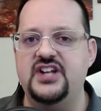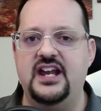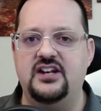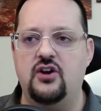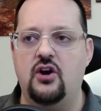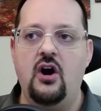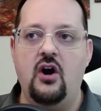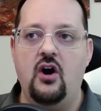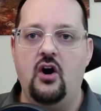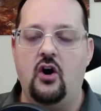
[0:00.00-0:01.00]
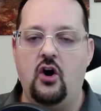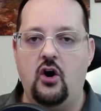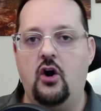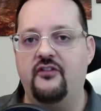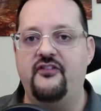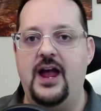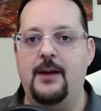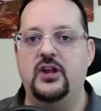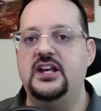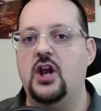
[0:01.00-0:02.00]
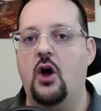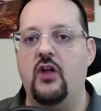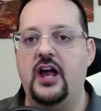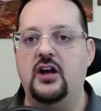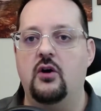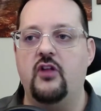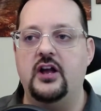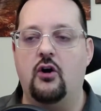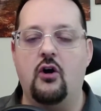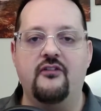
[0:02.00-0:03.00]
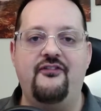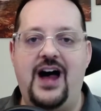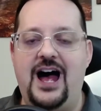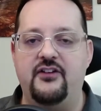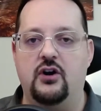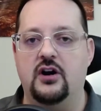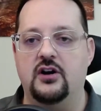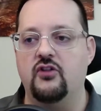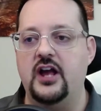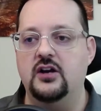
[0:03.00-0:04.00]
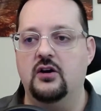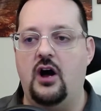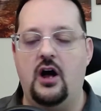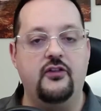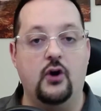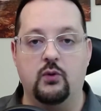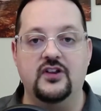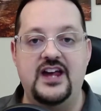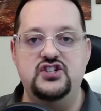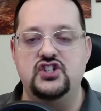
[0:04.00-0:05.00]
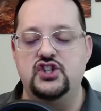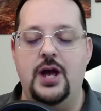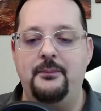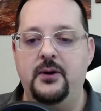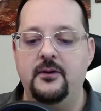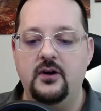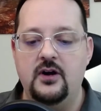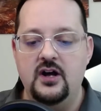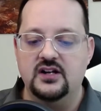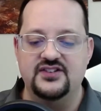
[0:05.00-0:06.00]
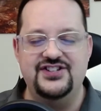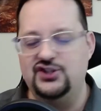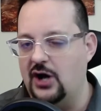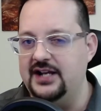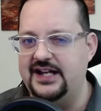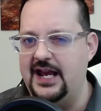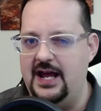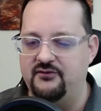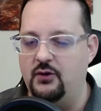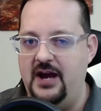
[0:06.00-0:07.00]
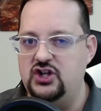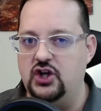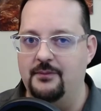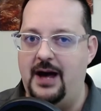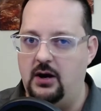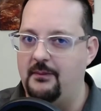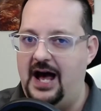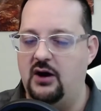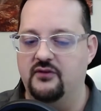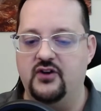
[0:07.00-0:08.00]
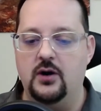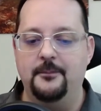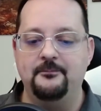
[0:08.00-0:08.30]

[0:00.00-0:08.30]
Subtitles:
in her family, like her father and like their relationship, because he's trying to get information about him out of her.